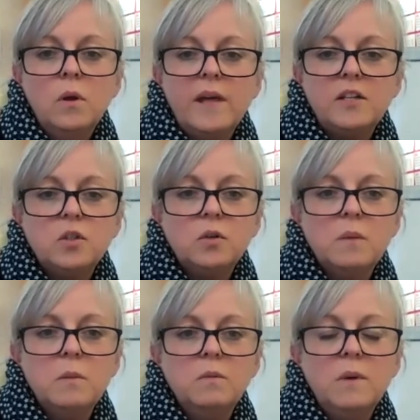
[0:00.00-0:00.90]
that
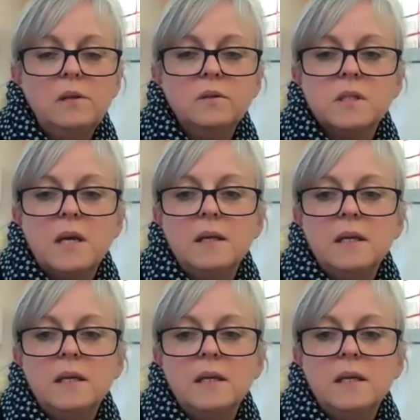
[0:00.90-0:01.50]
document that we looked at